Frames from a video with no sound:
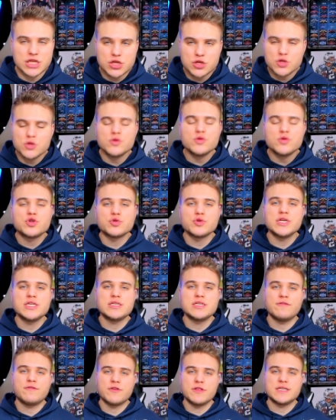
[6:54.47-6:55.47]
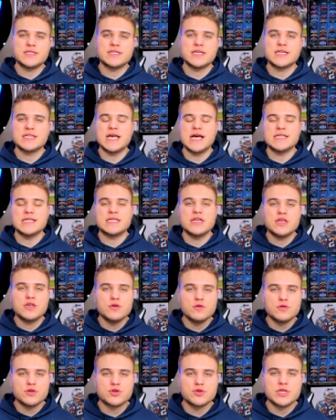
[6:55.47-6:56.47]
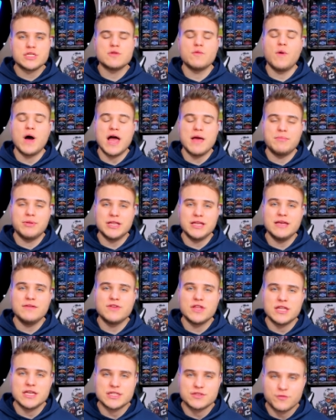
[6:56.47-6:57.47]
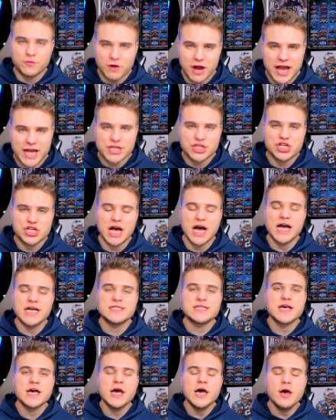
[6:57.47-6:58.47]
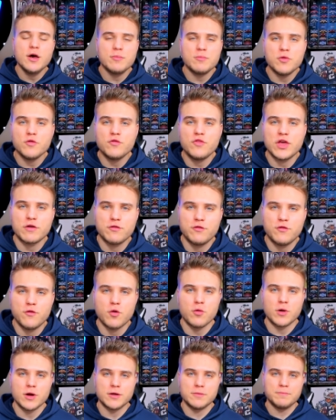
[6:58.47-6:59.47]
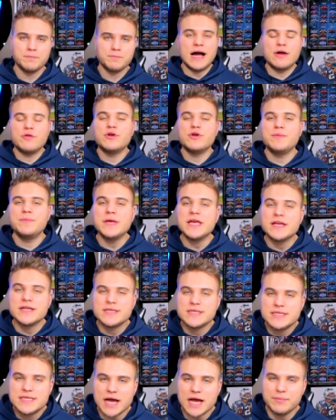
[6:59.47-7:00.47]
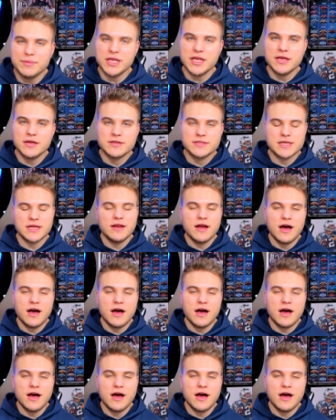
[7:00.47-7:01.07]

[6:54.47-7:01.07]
a huge reason for this success and a huge reason why I believe in this franchise moving forward. I would be a dummy to